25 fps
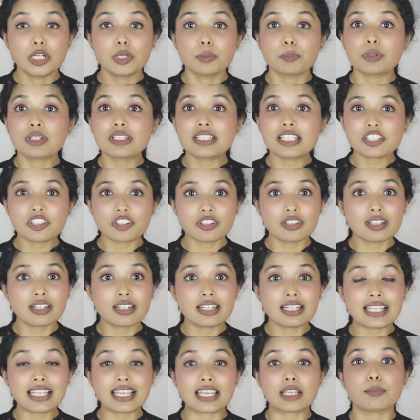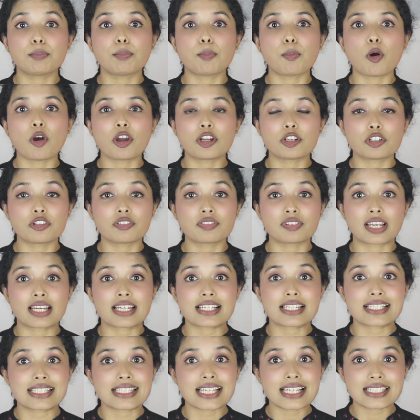particularly in point of care
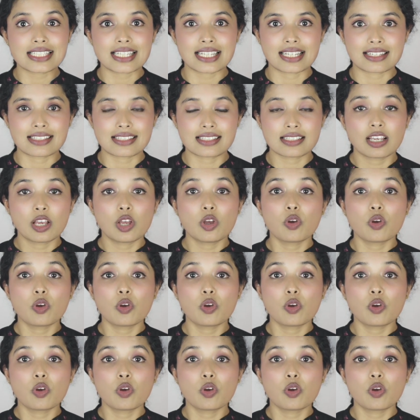settings